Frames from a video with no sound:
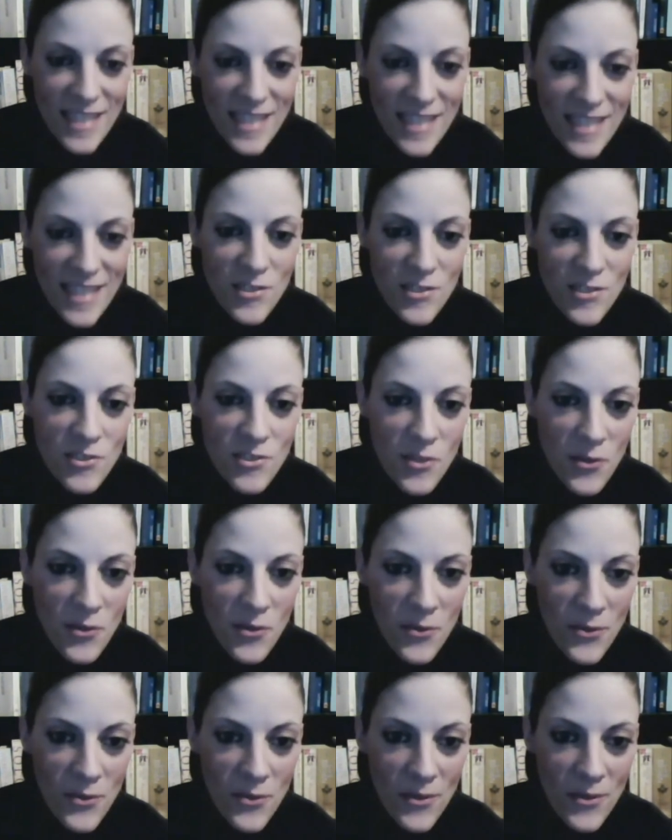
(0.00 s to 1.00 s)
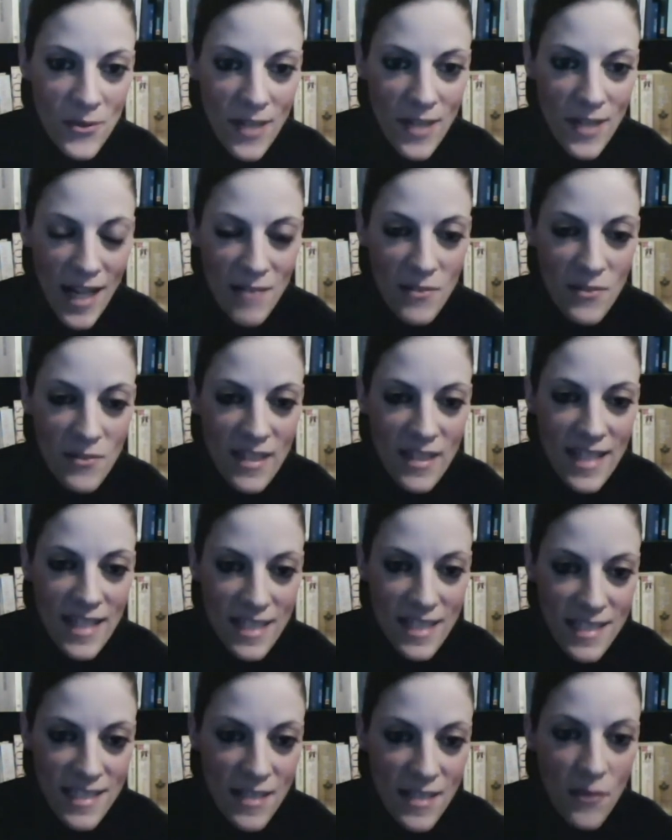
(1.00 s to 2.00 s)
So I would
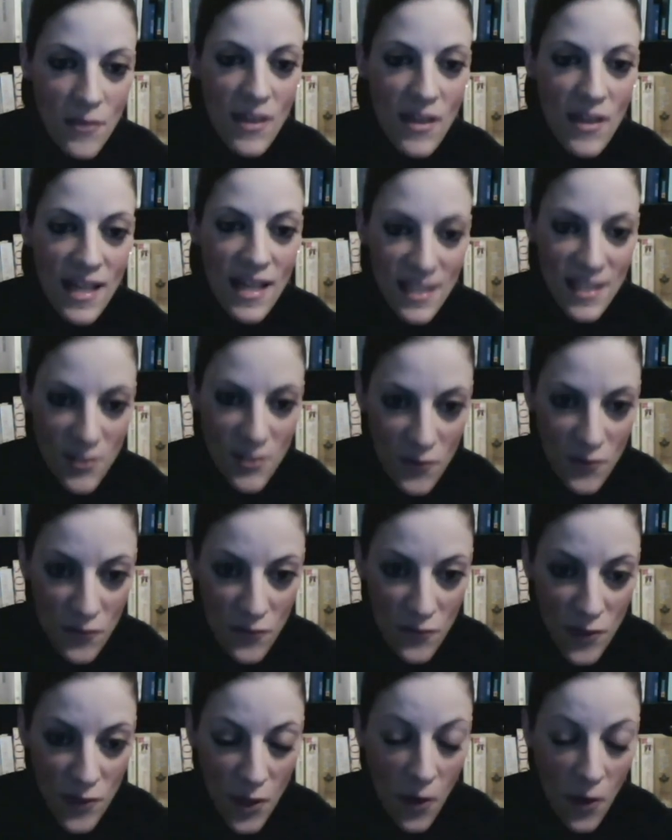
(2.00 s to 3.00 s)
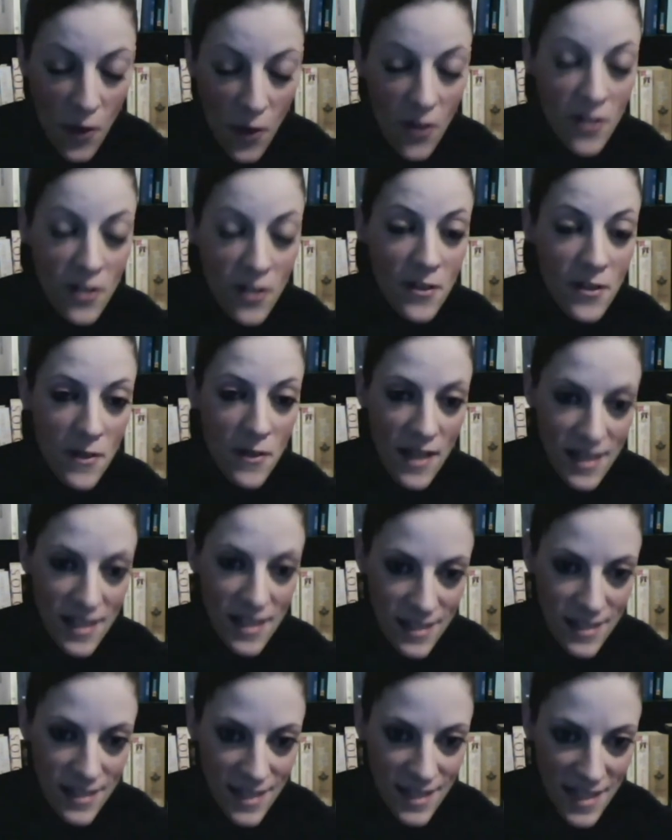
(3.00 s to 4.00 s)
like to thank you for all
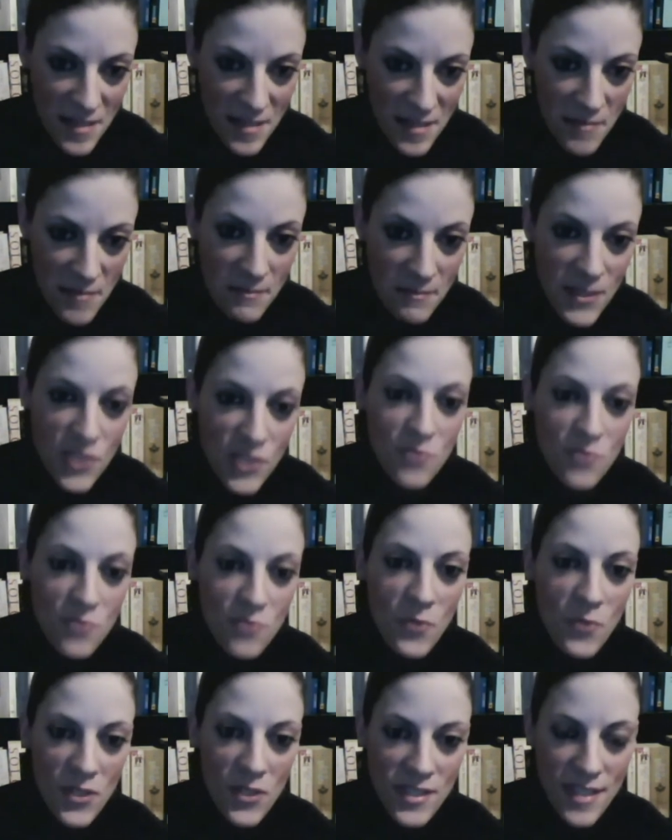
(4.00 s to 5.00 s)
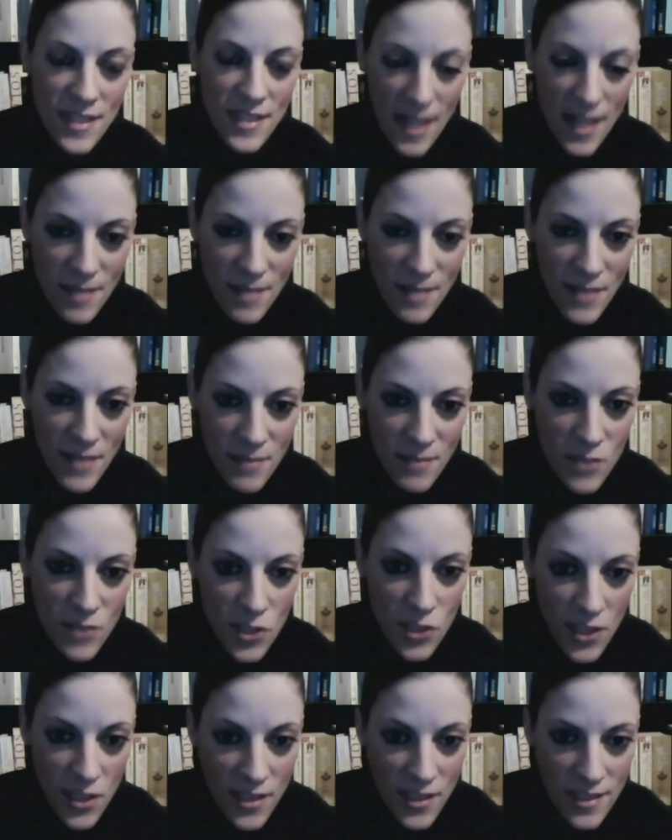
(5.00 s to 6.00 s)
that and much more to come, I'm
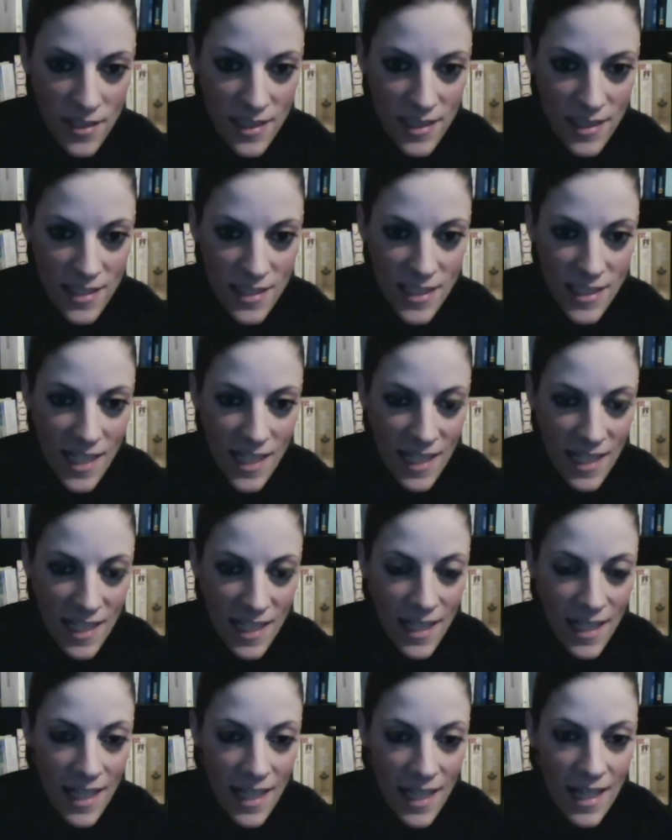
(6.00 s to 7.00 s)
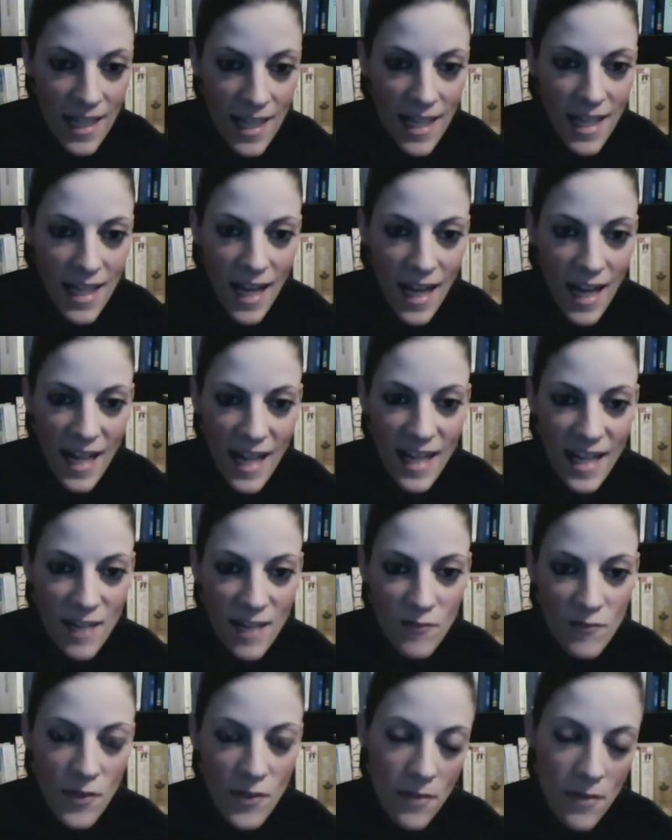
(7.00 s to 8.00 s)
sure, Dincer. I
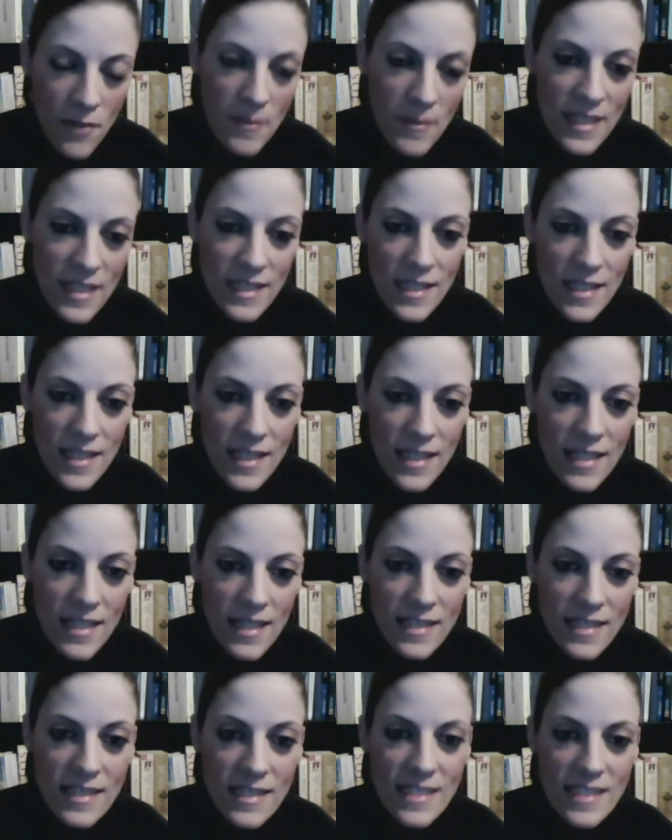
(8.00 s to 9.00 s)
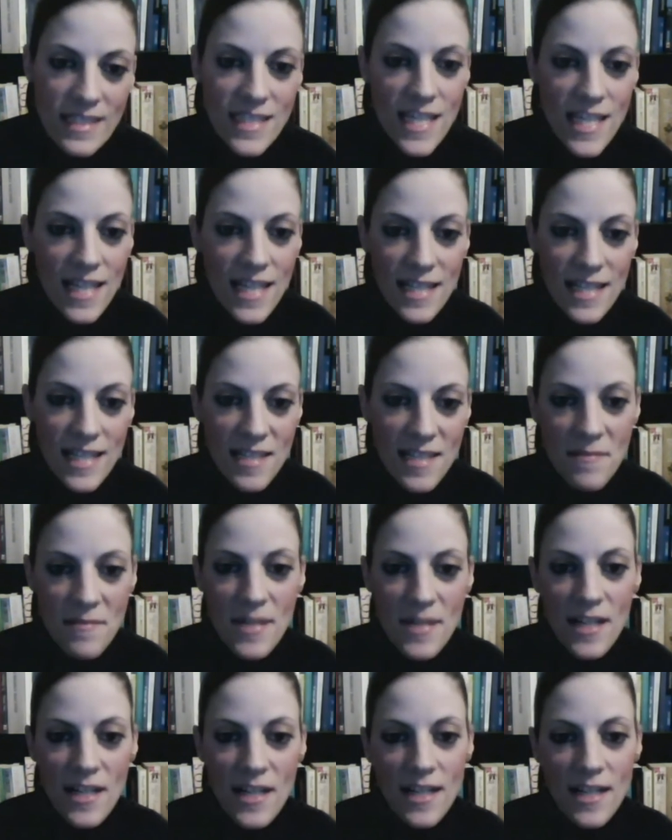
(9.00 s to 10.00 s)
have with me Dincer
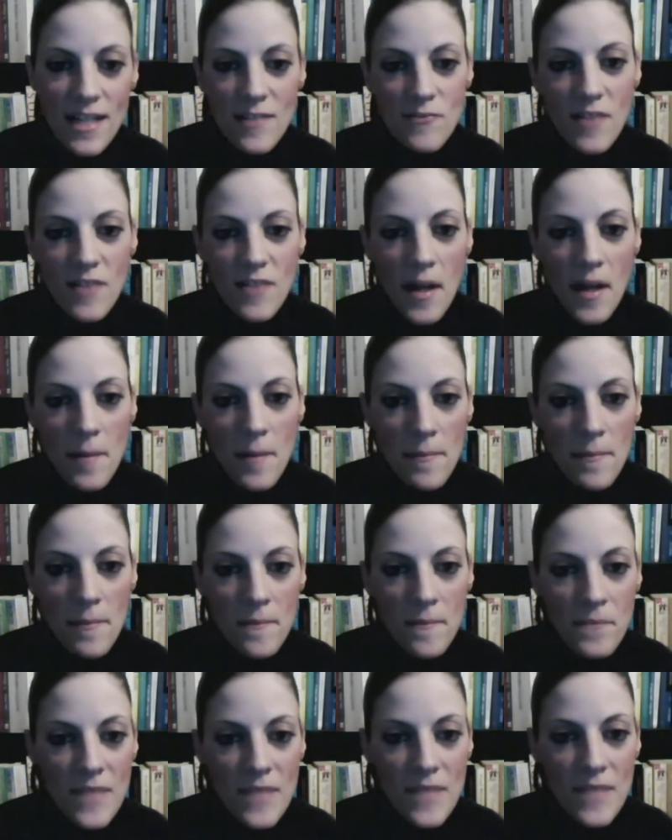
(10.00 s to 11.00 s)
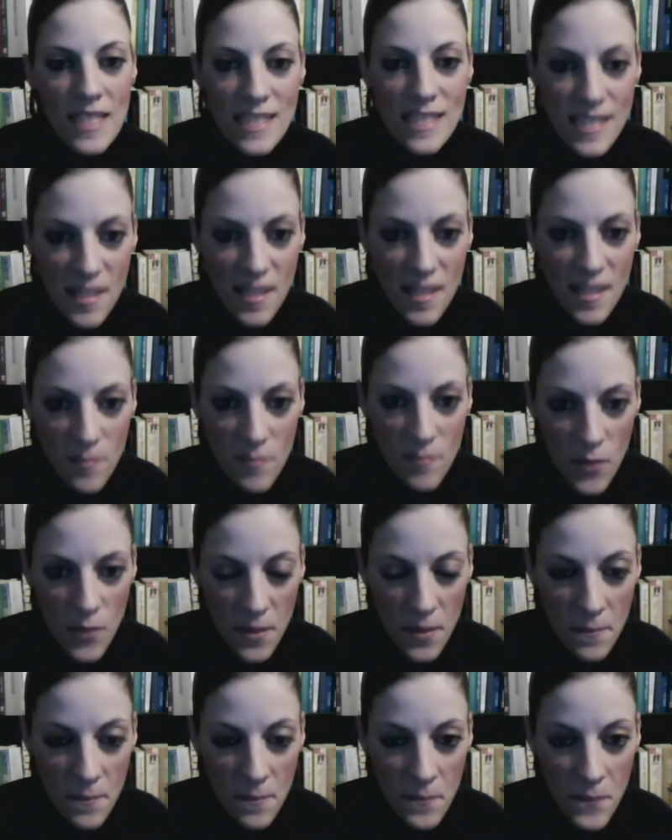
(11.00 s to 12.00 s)
Demir from
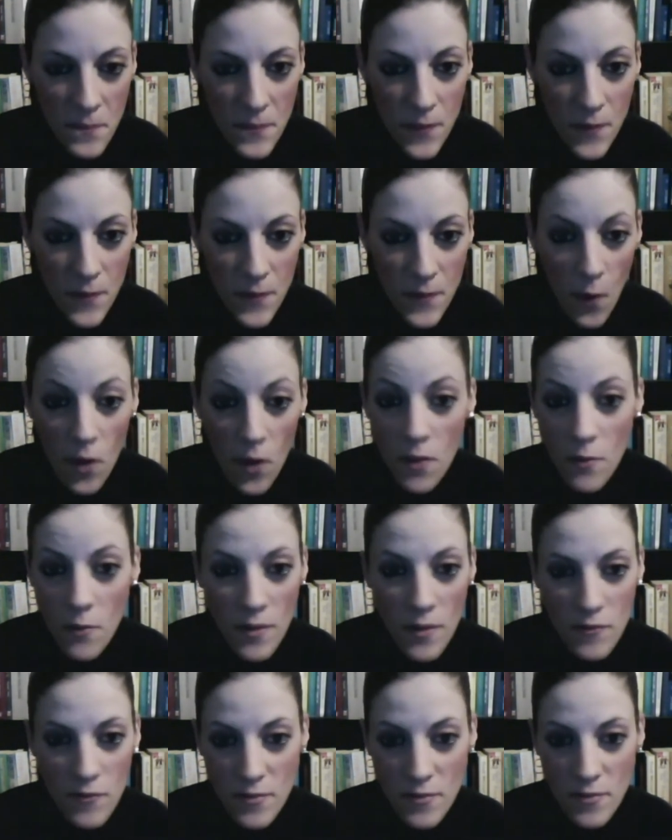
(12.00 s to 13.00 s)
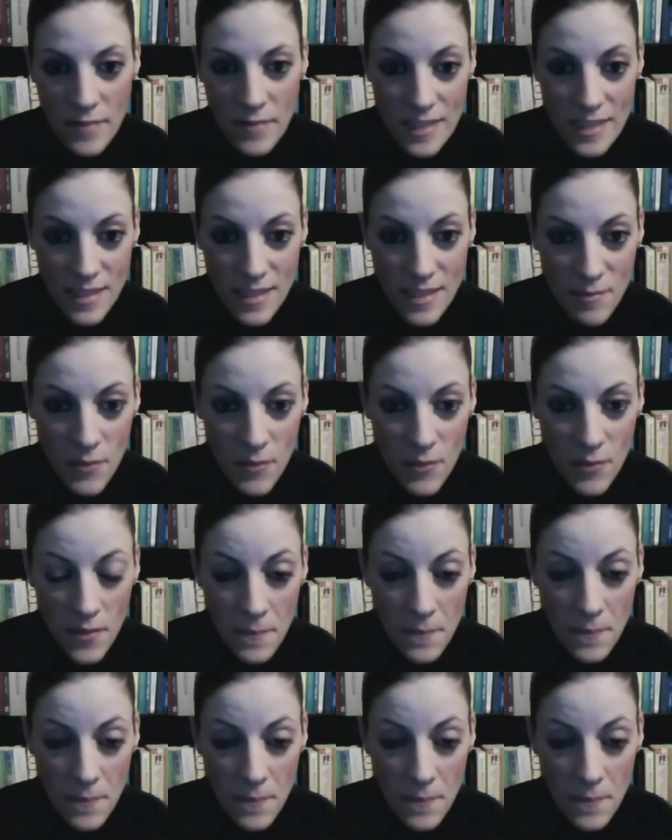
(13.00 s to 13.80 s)
Istanbul, all the way from Istanbul,